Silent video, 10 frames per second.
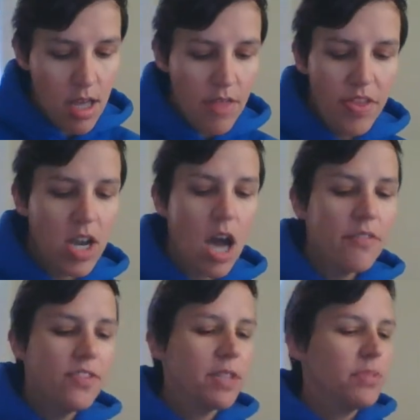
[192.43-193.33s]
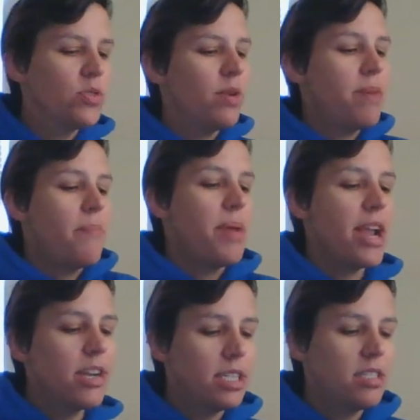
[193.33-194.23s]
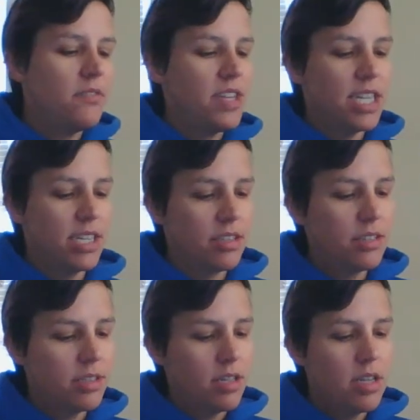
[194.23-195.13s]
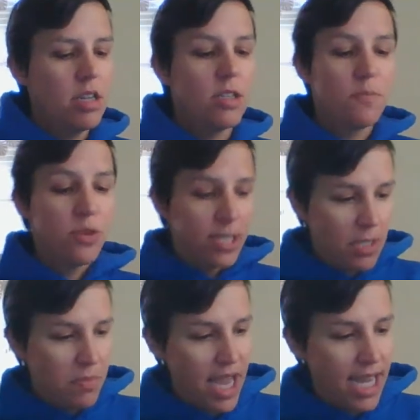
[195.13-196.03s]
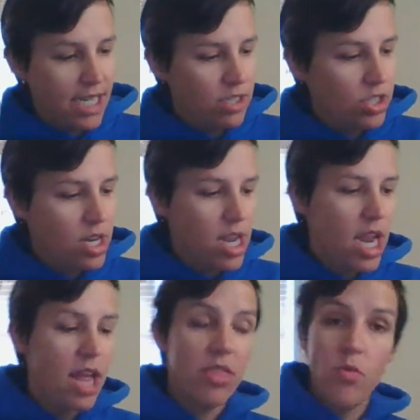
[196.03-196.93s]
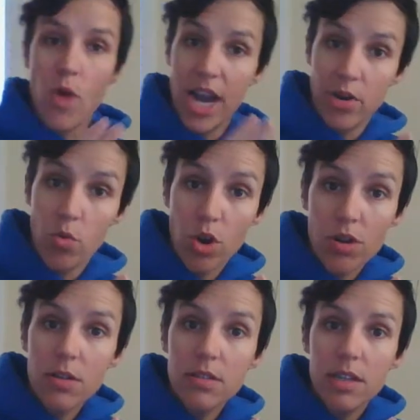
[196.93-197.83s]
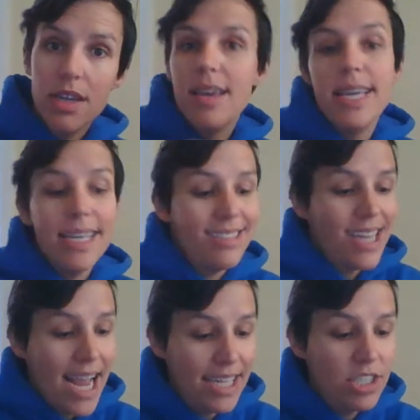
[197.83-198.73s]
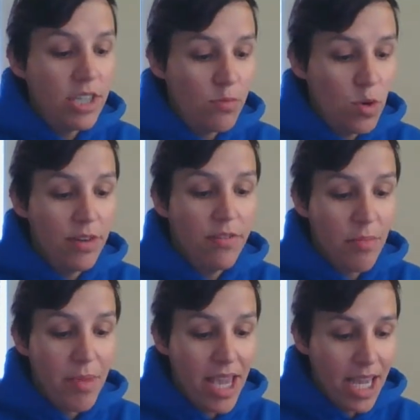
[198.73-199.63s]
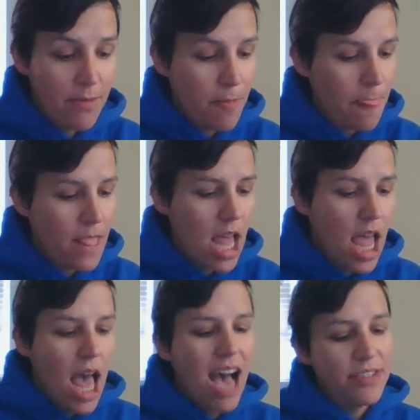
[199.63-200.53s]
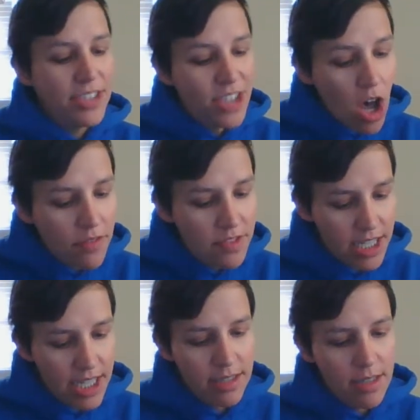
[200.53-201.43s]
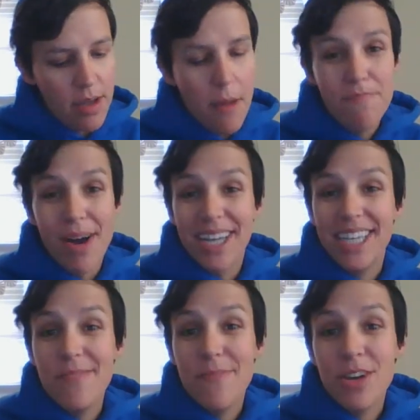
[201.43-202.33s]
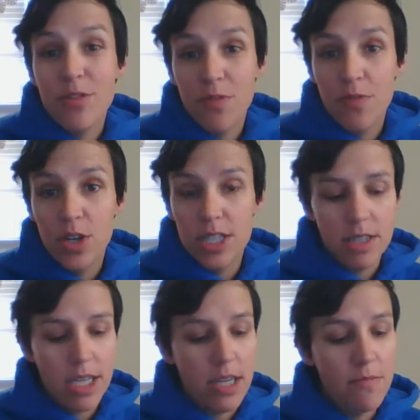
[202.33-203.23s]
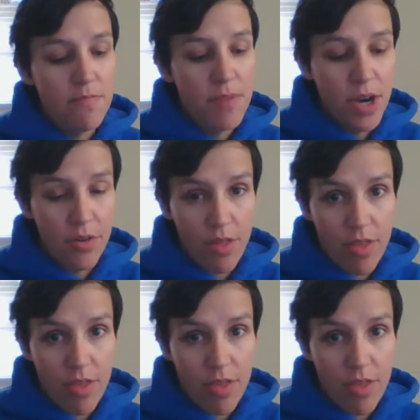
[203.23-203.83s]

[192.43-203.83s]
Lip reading: The conflict between my parents' spheres, the printed page, and the wider world, is an ancient one for me. I've solved it by keeping a foot in both.